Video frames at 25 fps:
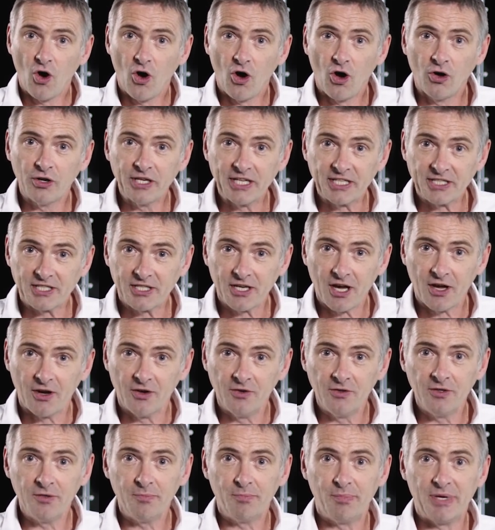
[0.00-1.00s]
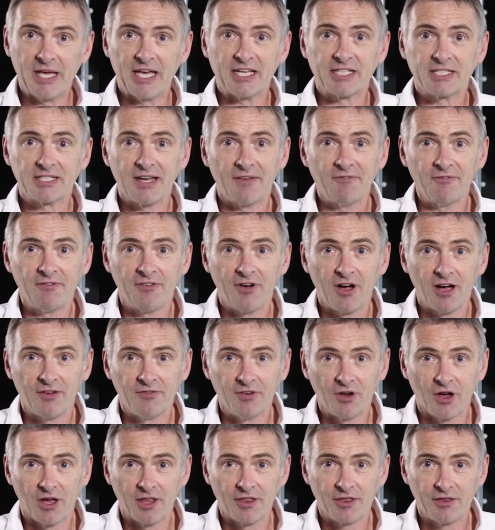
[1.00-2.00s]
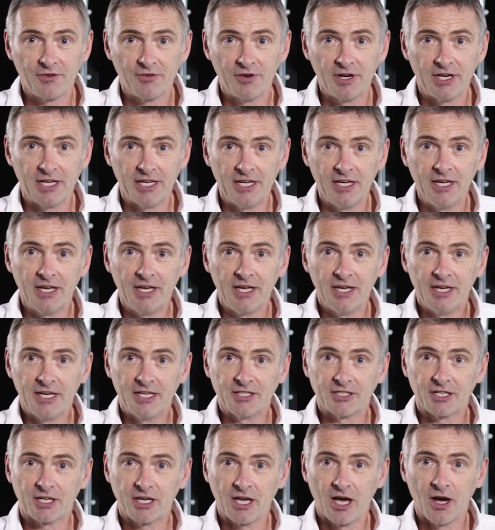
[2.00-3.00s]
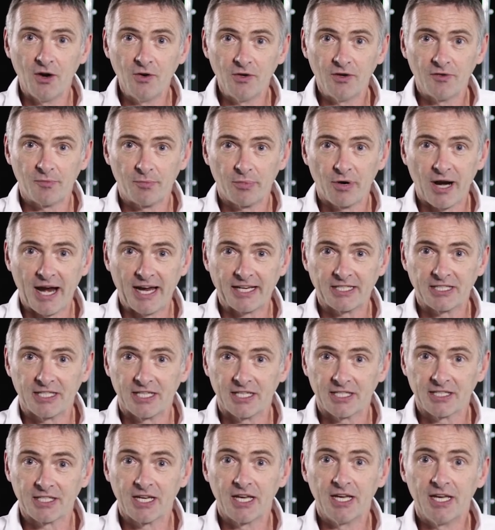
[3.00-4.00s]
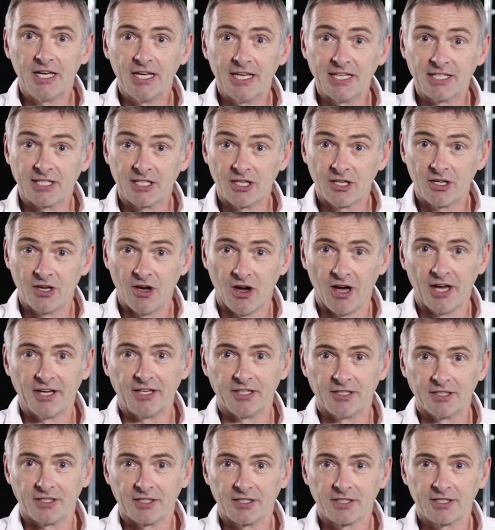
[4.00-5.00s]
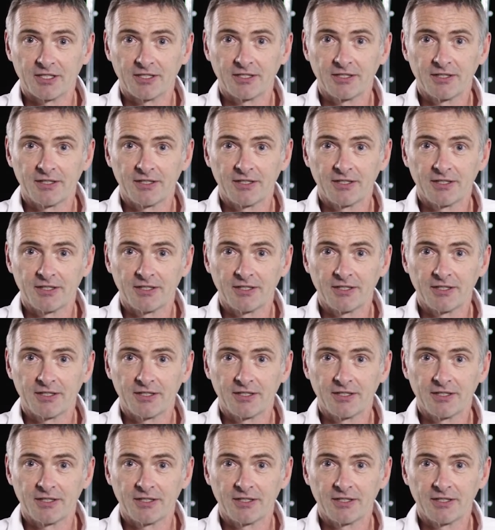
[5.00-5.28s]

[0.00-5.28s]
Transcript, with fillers: On its own, BS 7593 is a code of practice, it's guidance.